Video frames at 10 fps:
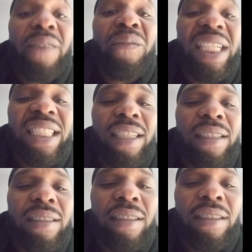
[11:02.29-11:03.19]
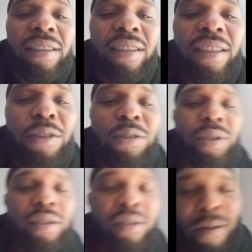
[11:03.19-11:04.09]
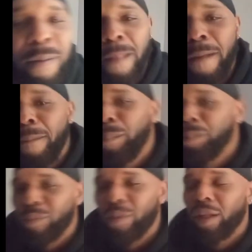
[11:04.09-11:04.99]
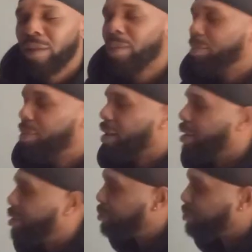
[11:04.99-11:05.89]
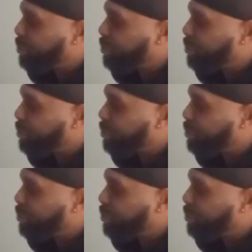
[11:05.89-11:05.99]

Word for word: Sufficient. Excuse me. But um,